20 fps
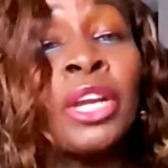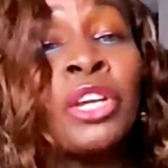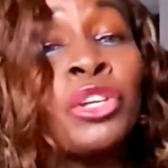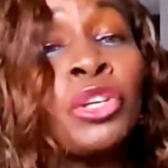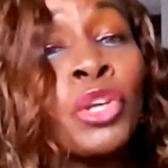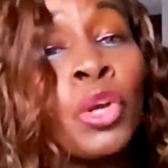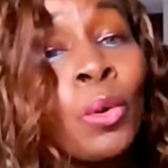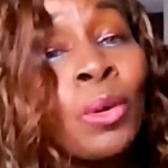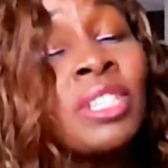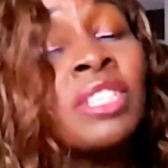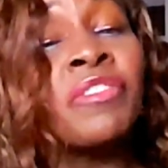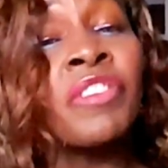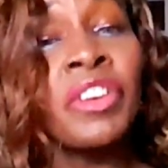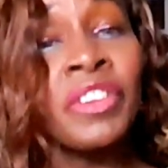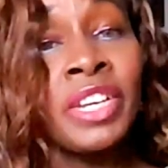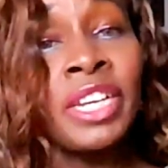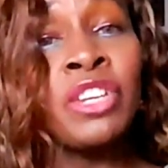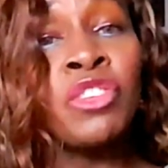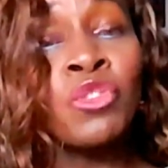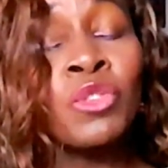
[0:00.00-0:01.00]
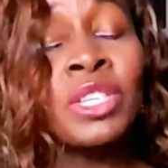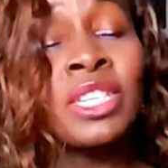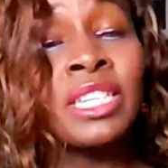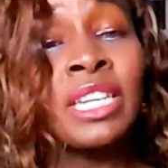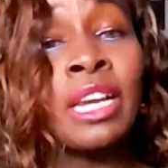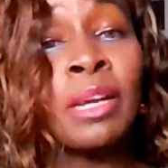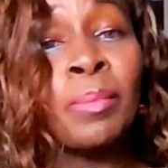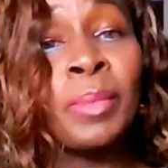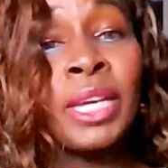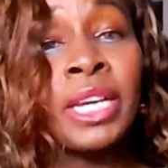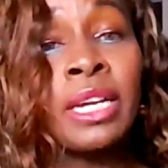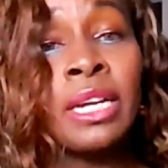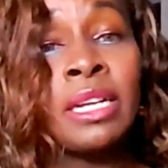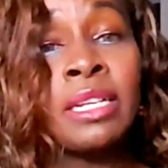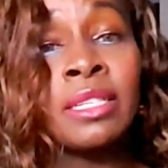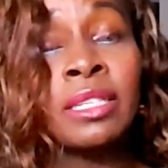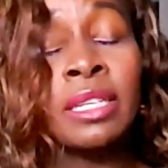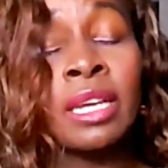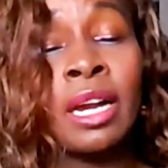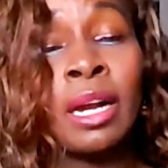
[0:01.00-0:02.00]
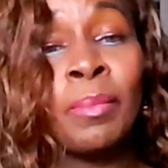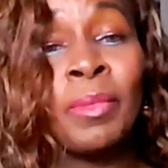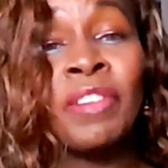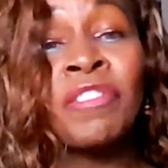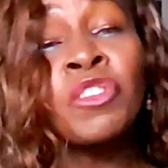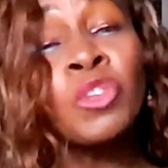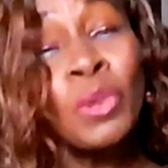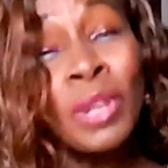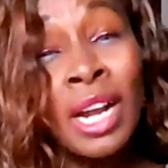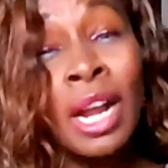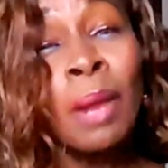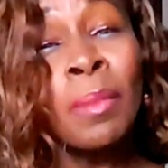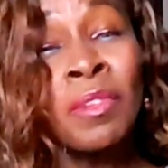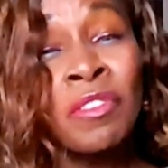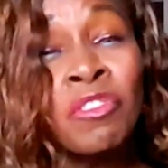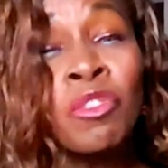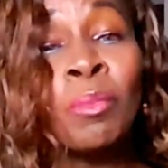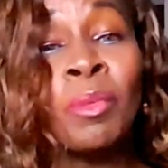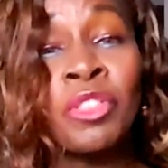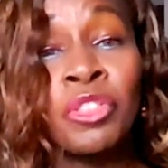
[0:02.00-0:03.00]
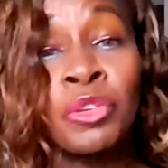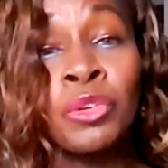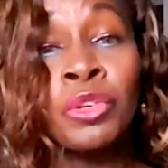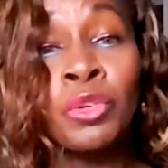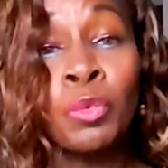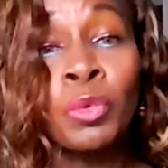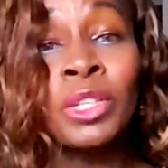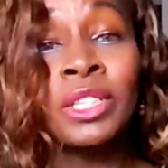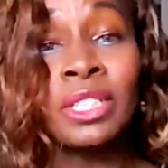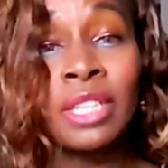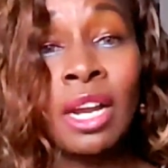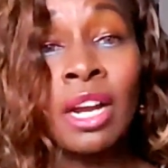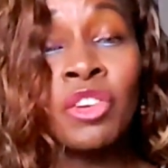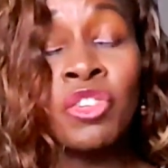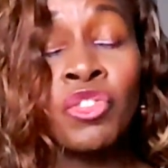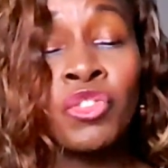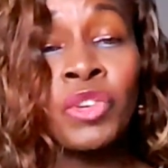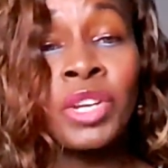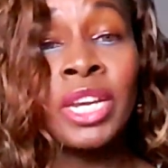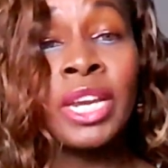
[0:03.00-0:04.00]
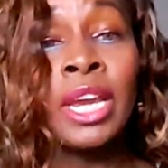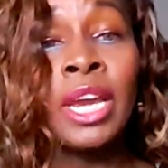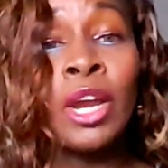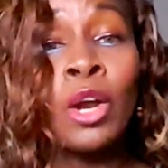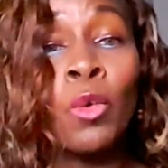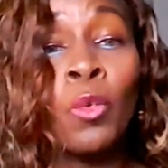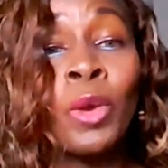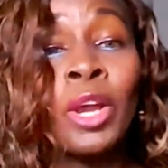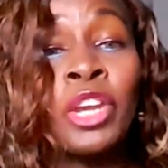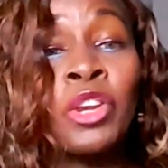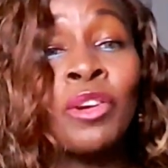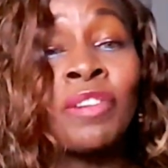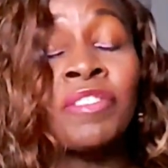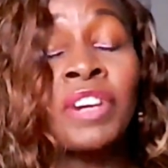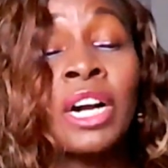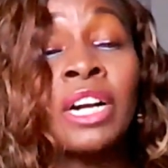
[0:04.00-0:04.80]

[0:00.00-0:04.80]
You know, it's very interesting because if you're coming from a third world country where you have